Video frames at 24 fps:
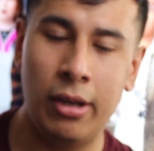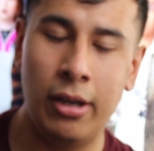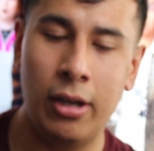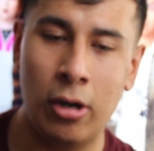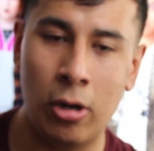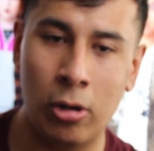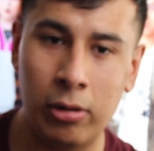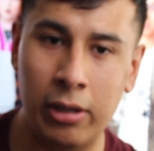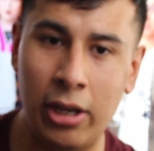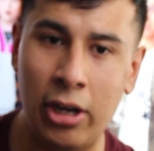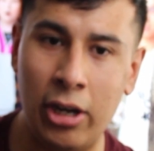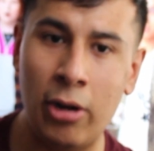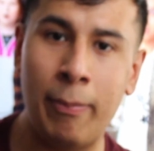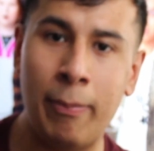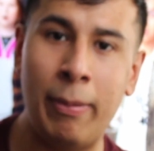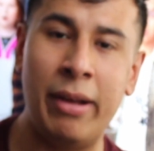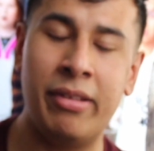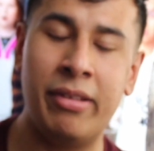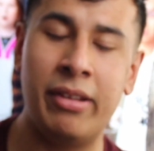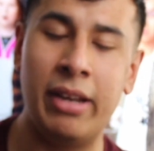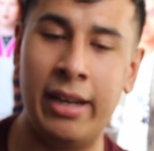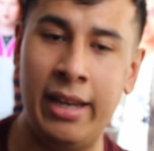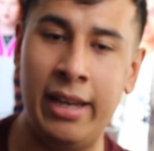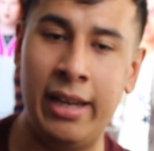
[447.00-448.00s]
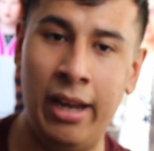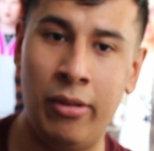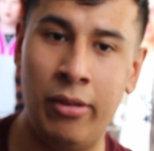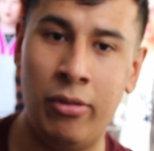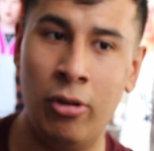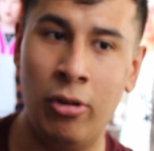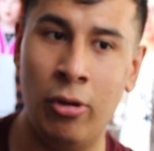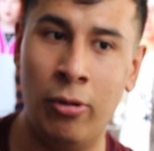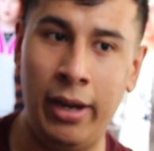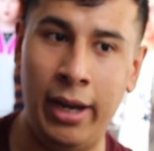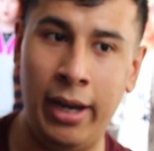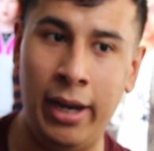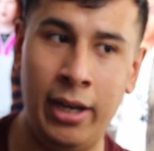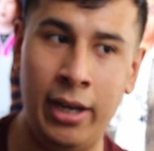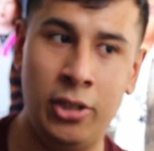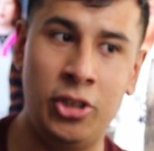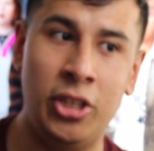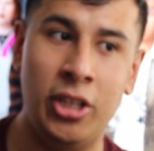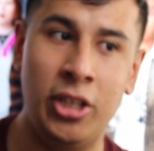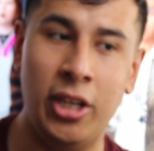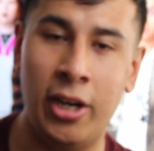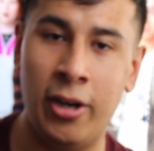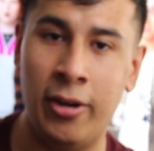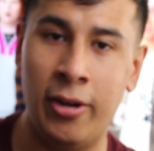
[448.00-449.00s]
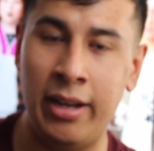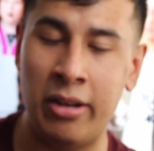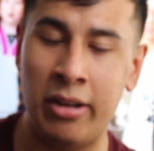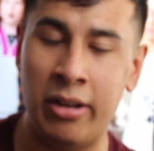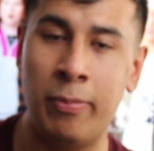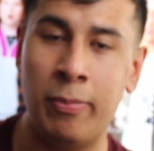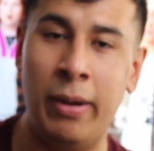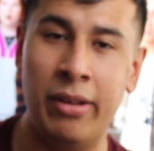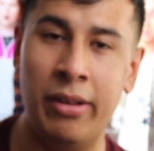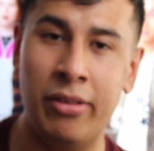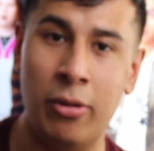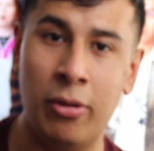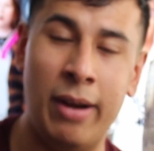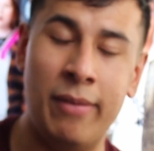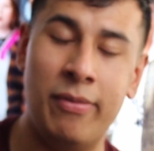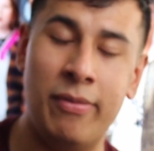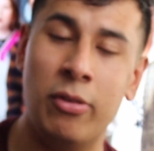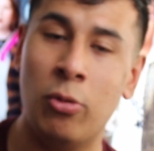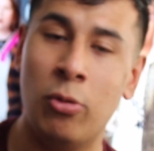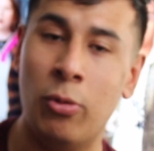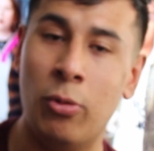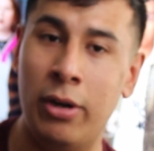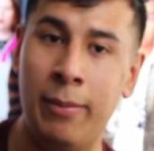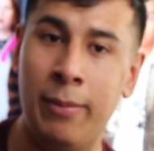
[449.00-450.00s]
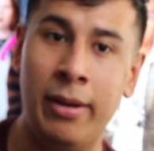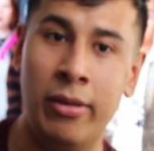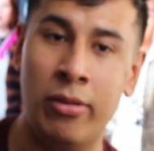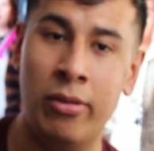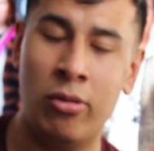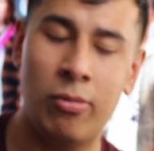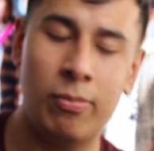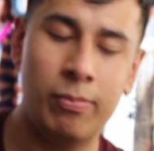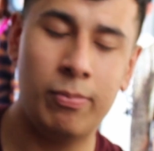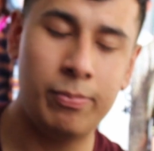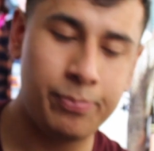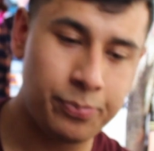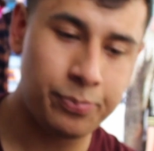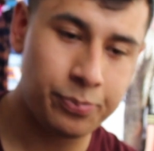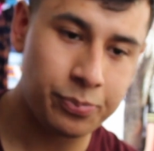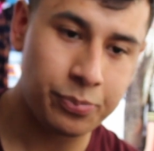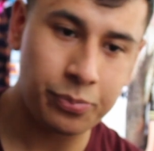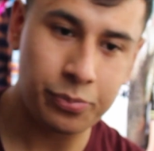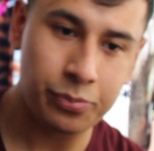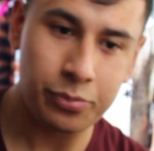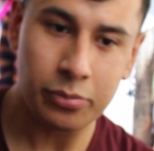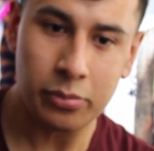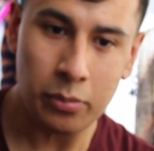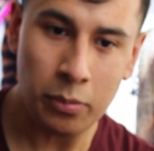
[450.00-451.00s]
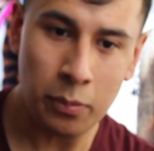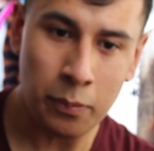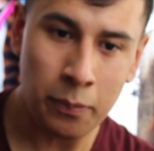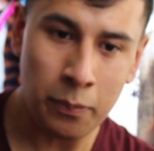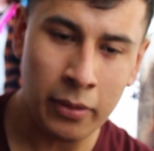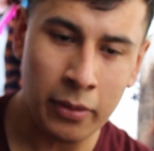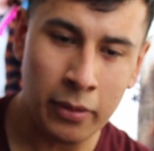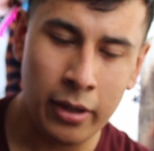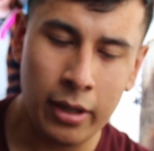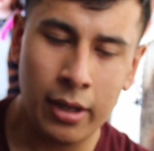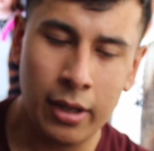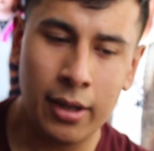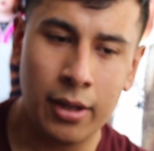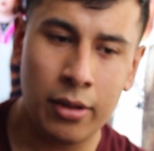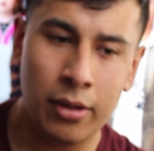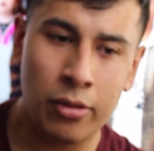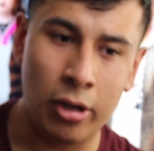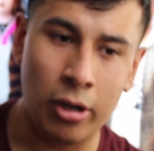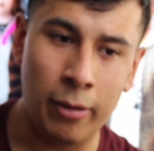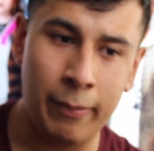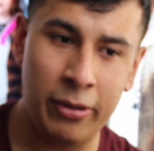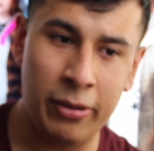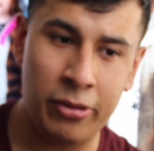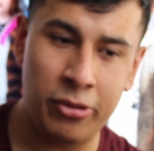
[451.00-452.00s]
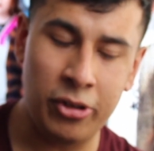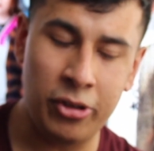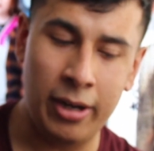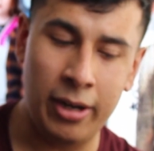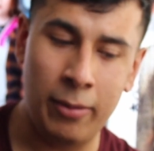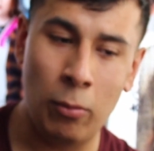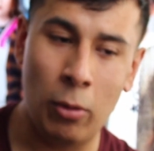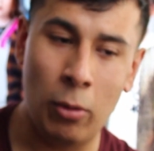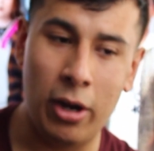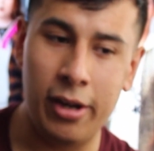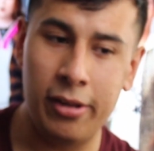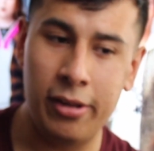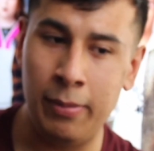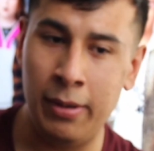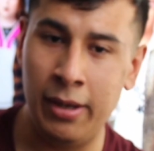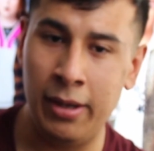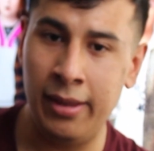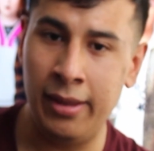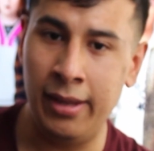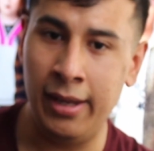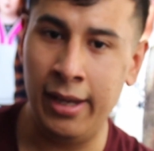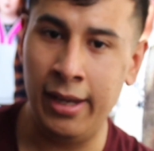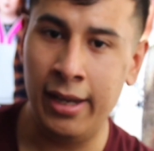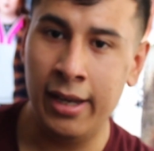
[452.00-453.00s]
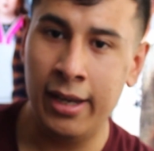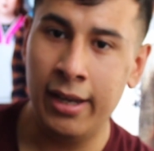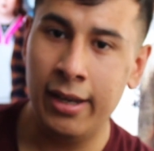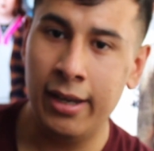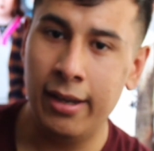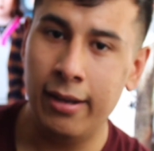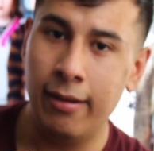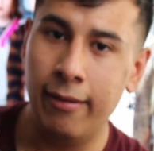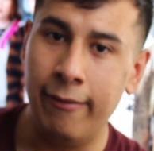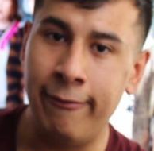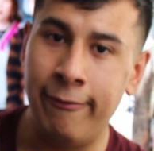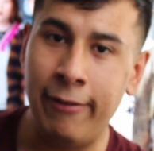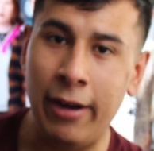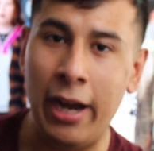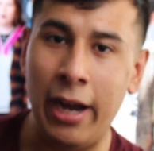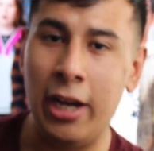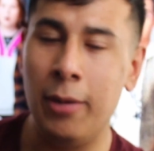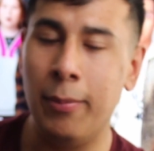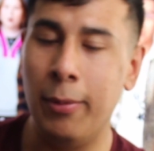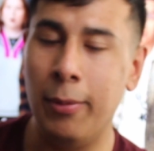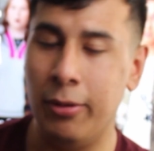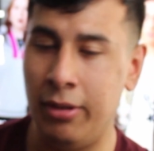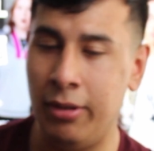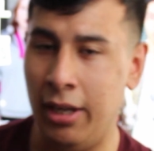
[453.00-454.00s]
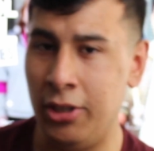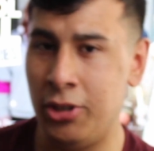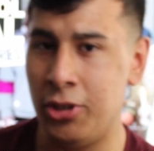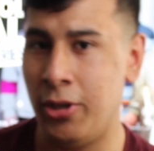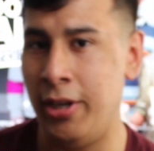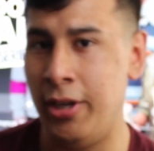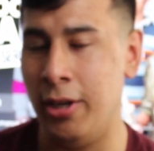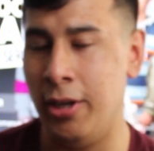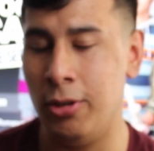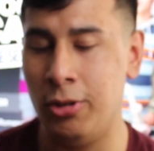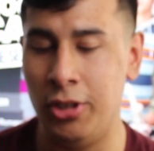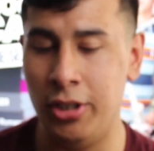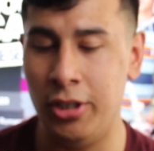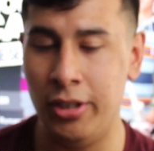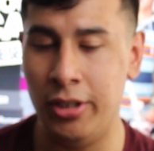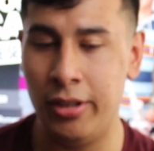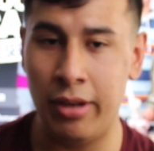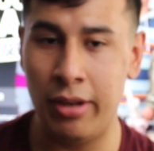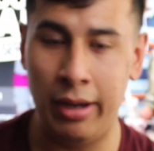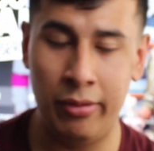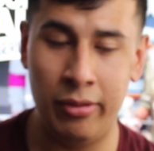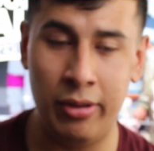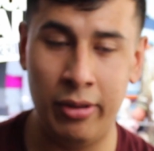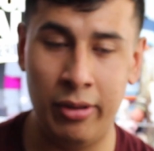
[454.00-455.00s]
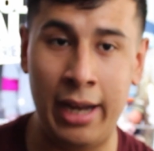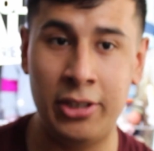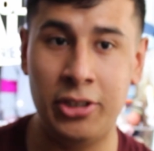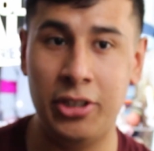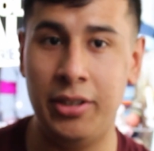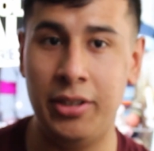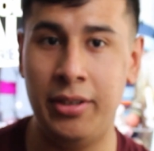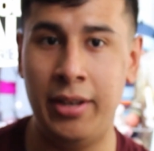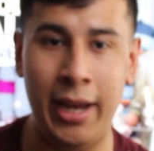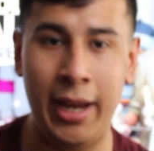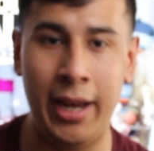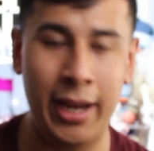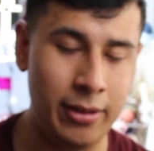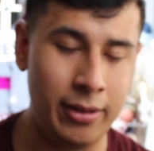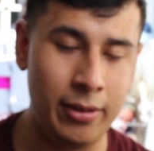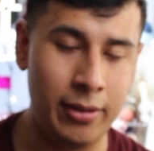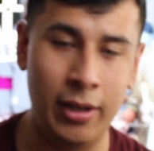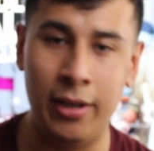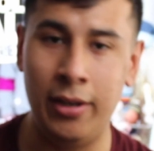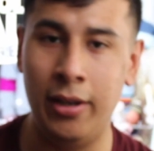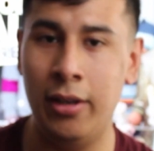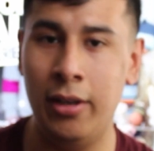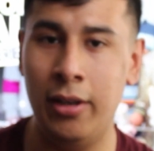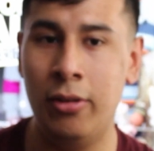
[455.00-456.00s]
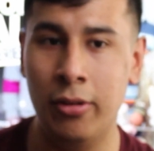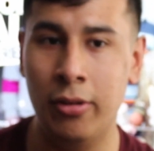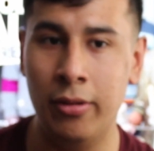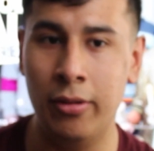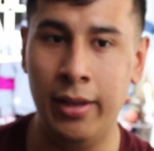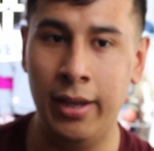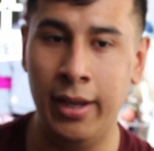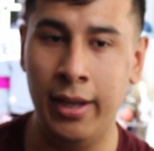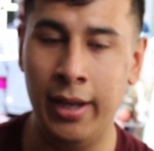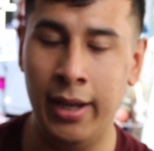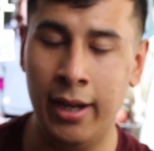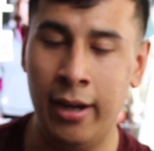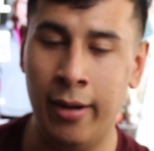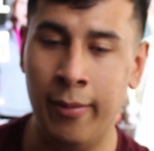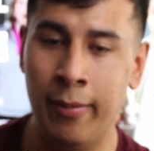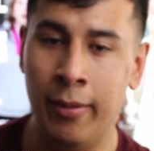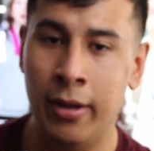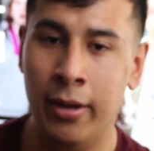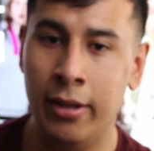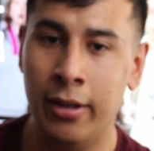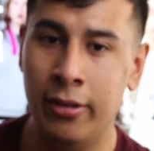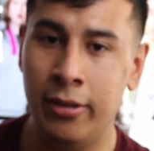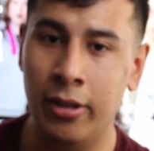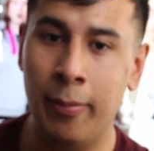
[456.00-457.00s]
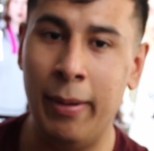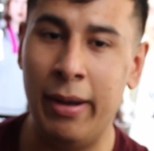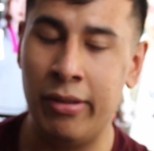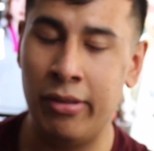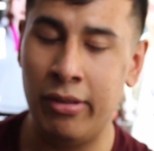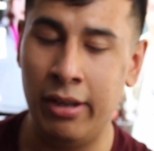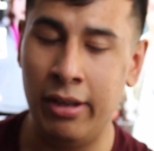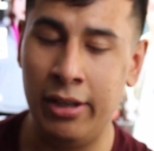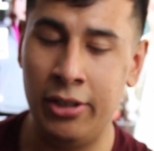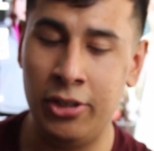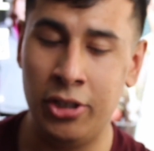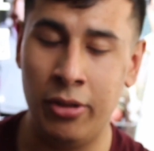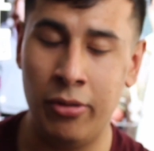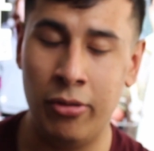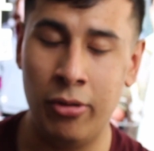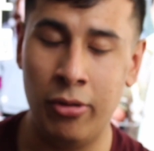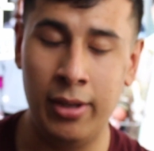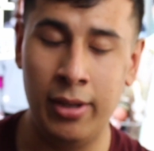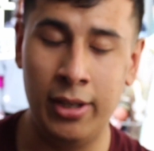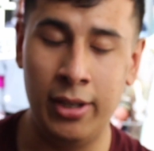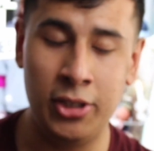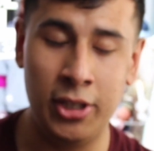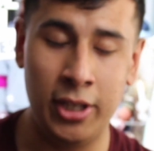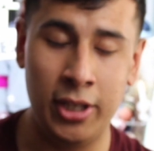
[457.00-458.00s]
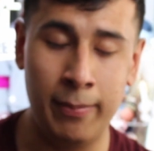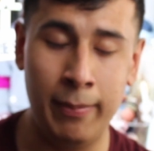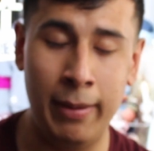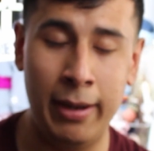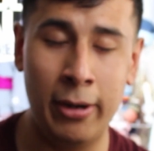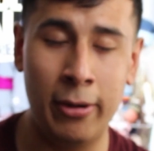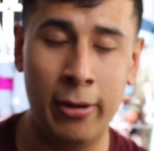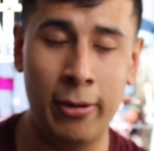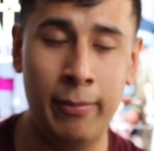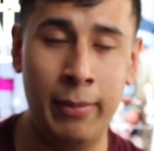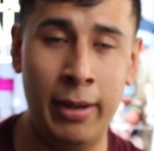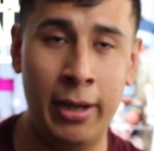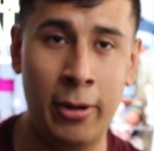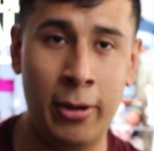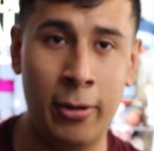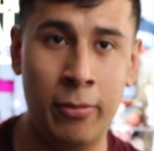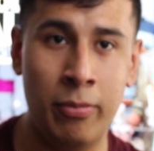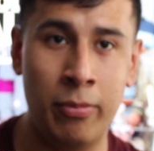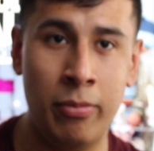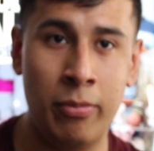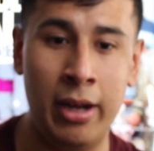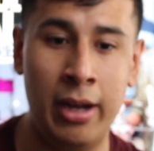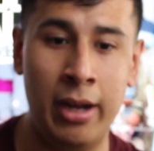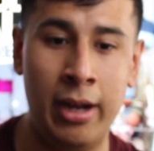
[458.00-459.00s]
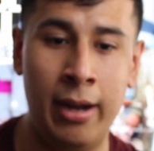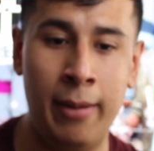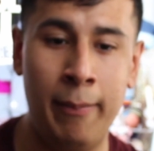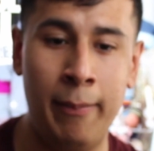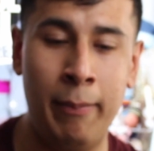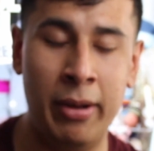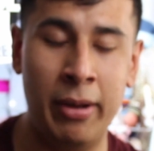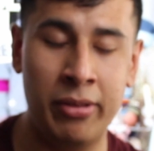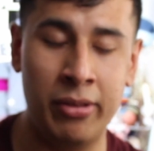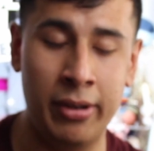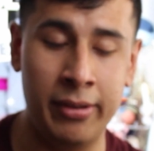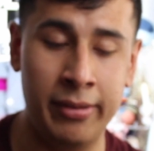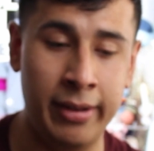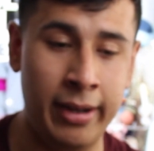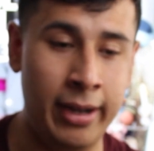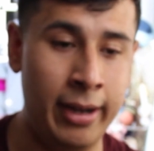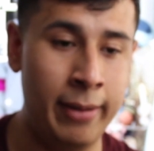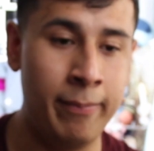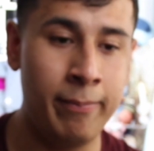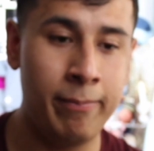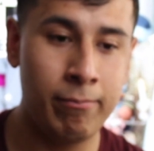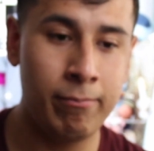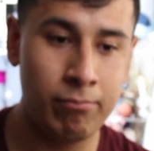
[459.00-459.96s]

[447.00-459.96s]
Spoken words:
later bus got canceled and her next bus arrives in 20 minutes. So Miss Jen wanted to be the valuable teacher here, she decides to actually take Nini to the bus station so that she can make her bus on time.